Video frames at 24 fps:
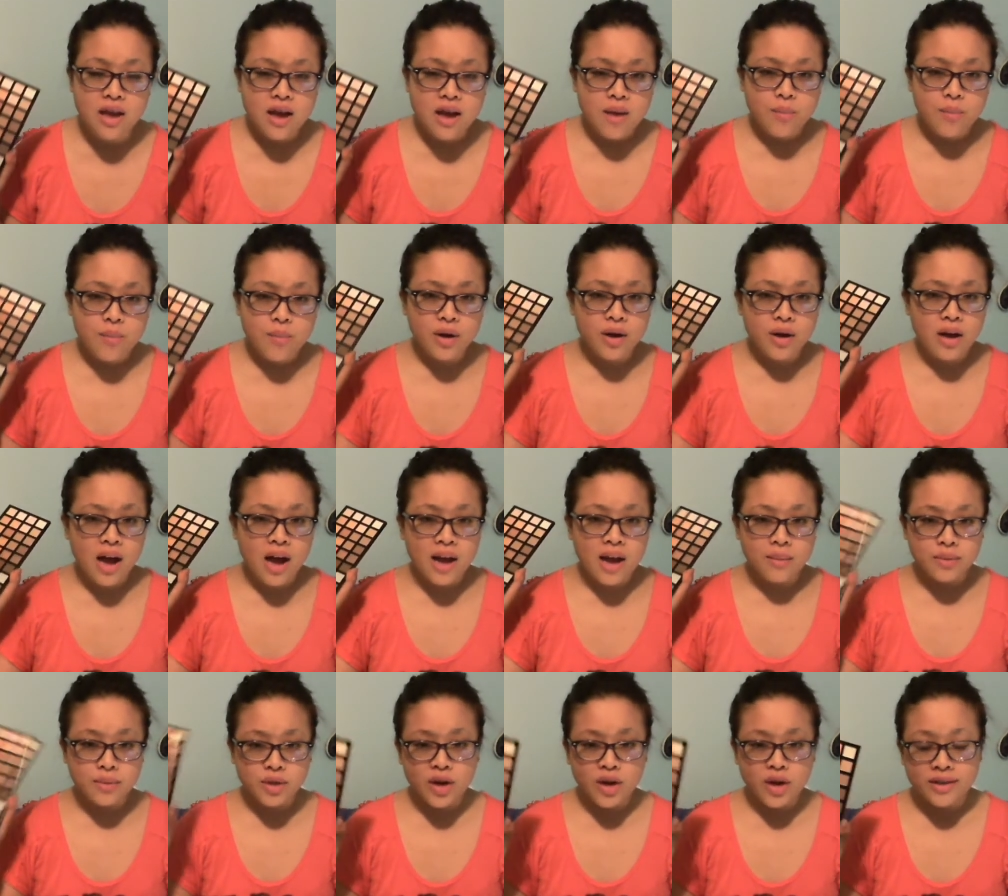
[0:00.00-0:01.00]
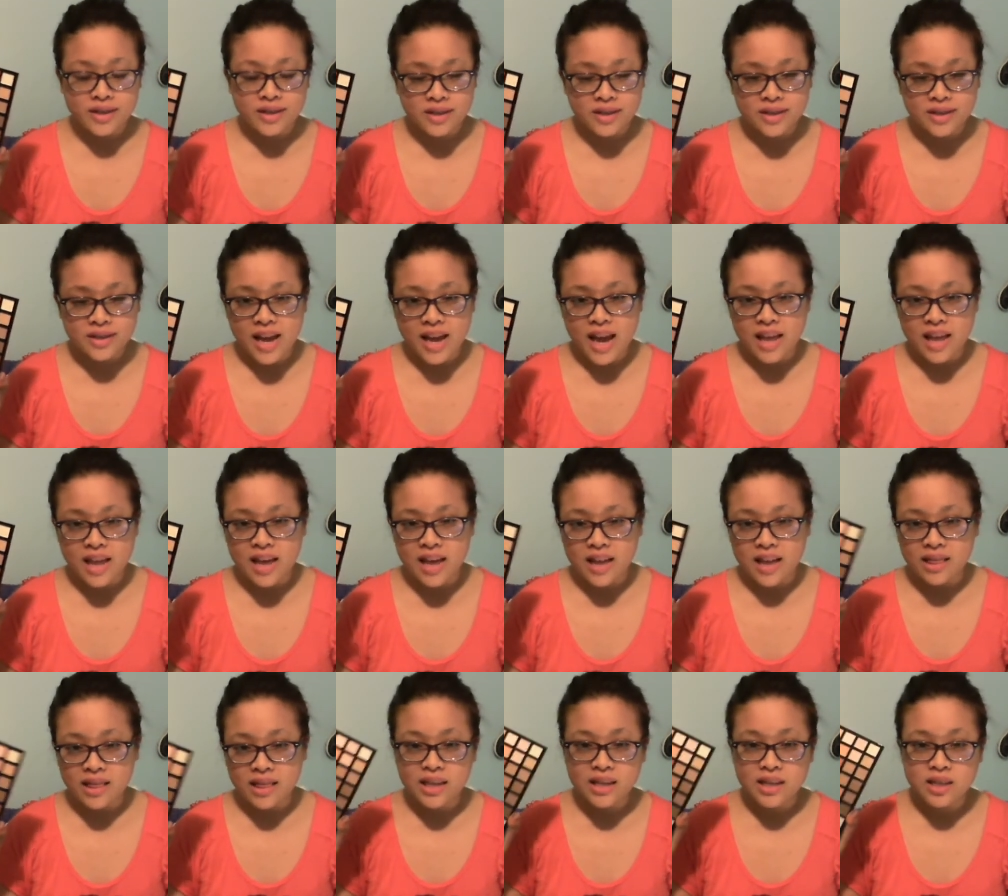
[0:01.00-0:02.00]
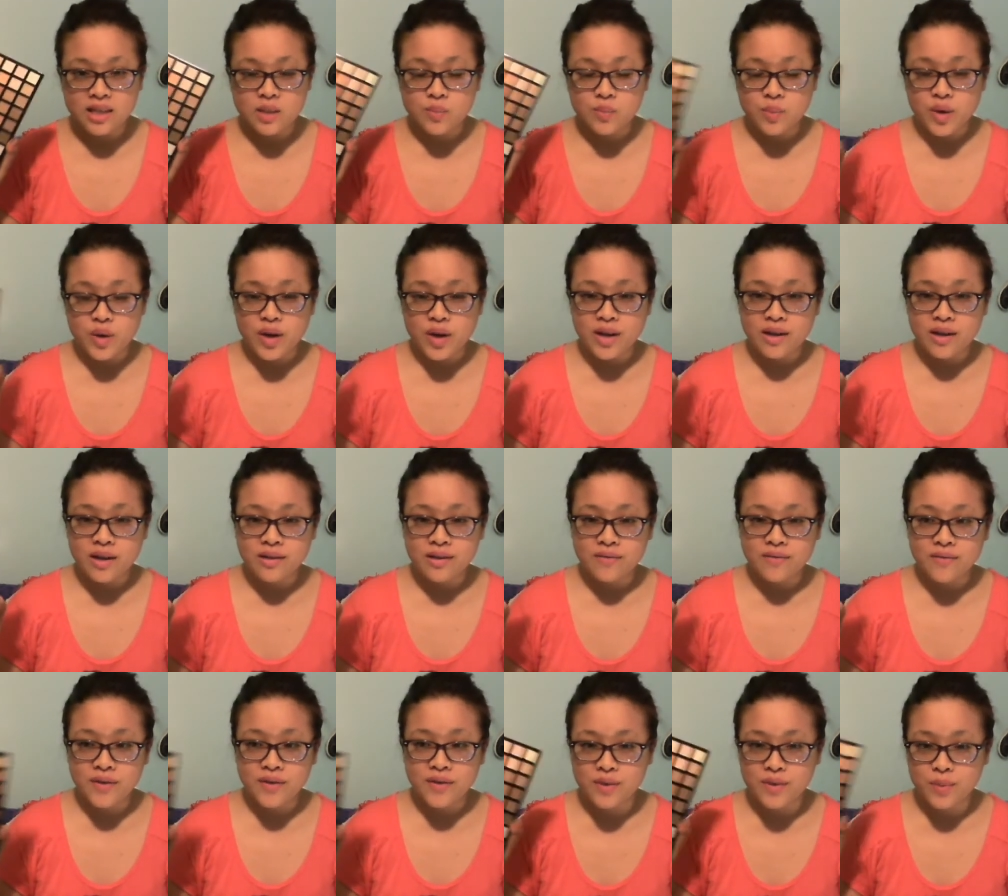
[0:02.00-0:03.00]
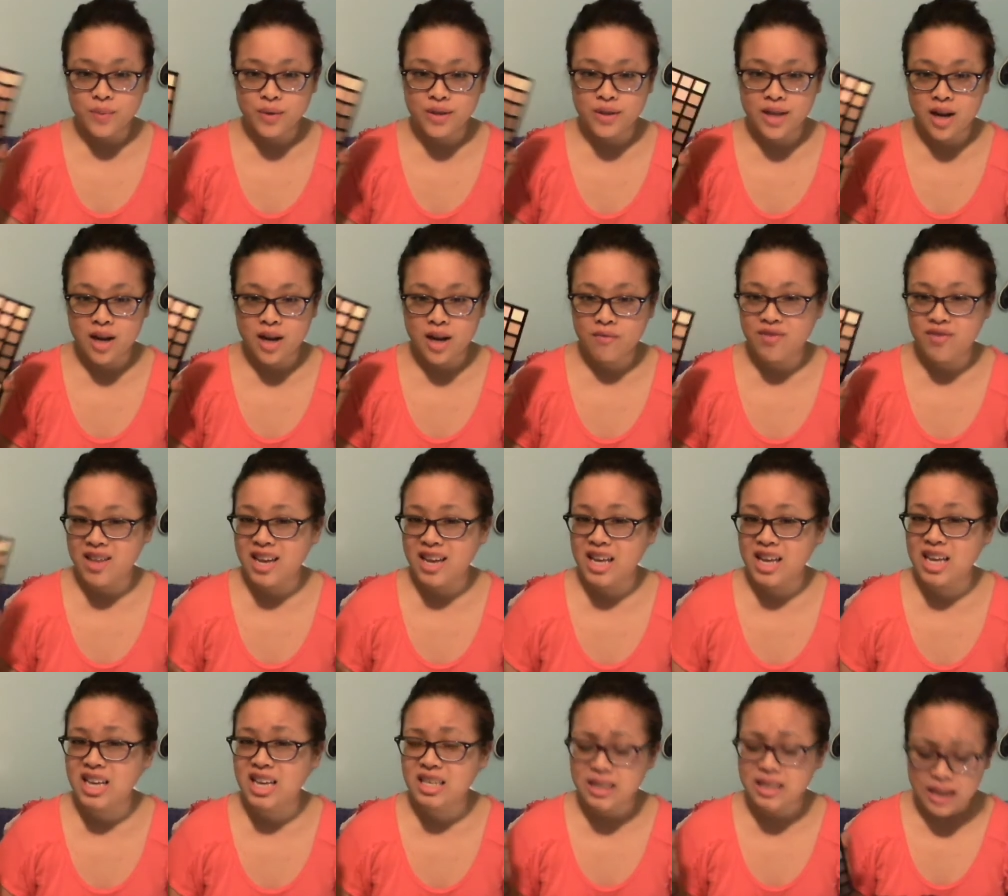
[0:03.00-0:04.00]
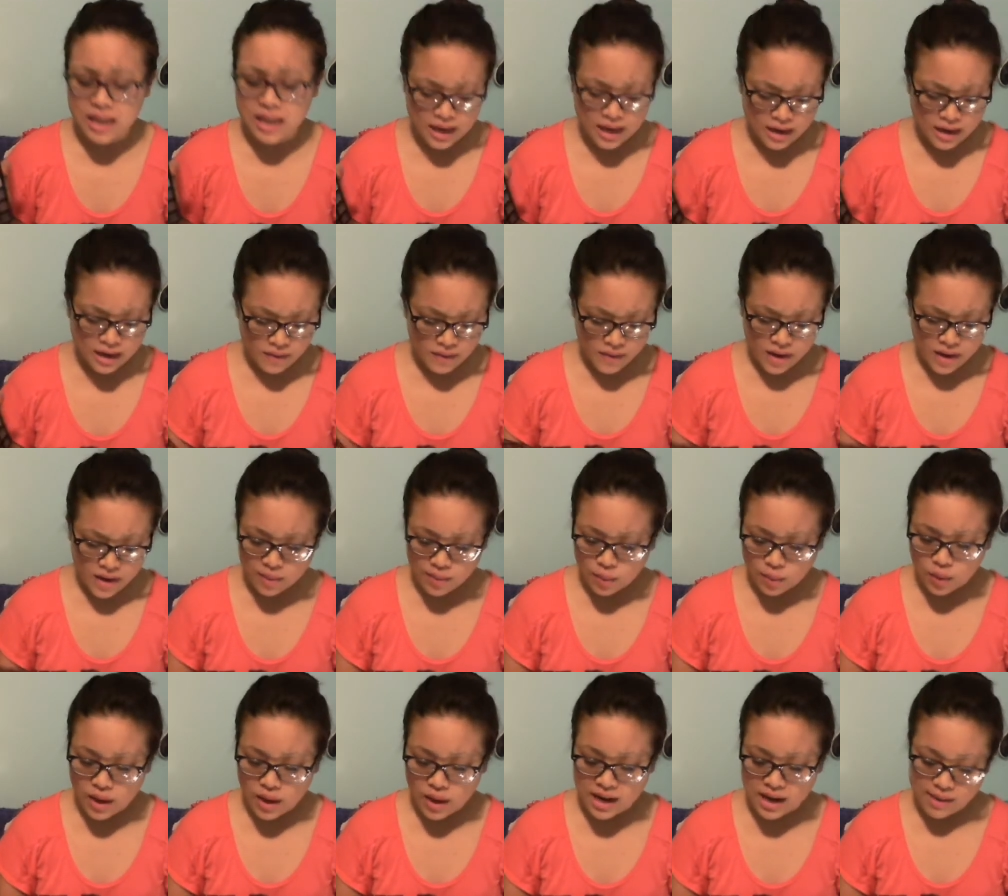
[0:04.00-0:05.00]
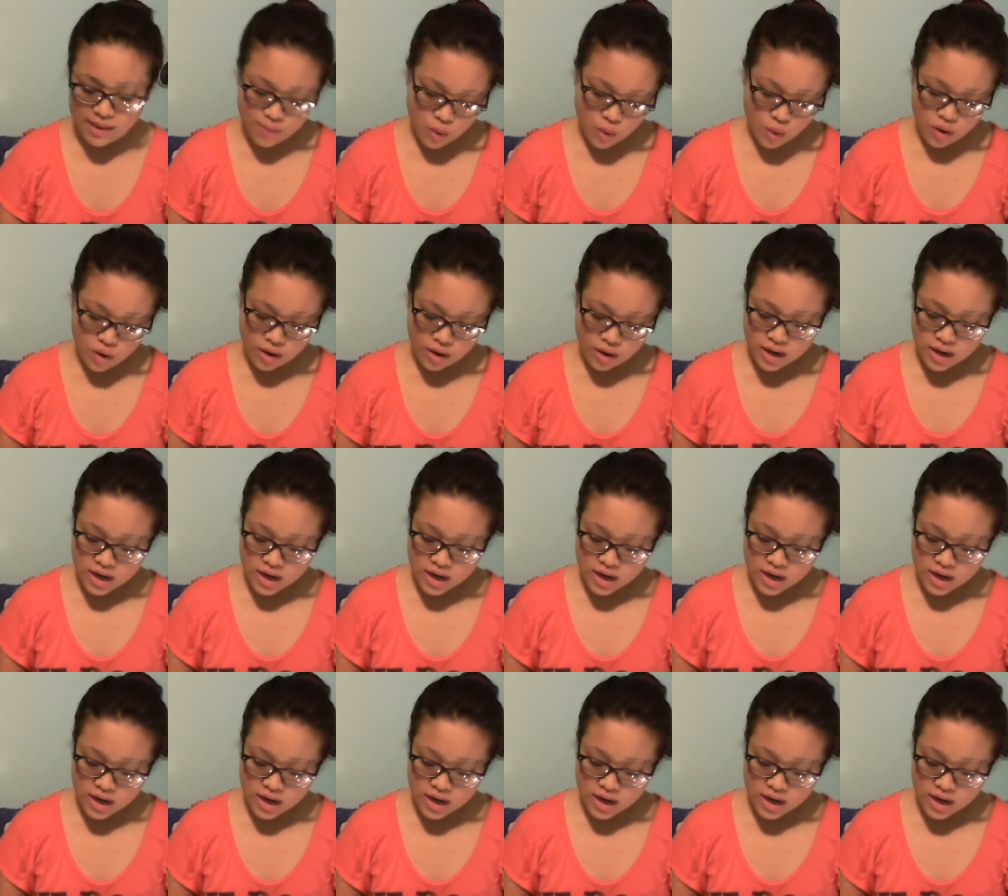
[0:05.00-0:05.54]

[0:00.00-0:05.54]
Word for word: but I'm sorry to say that the spring 50% off thing is not available anymore,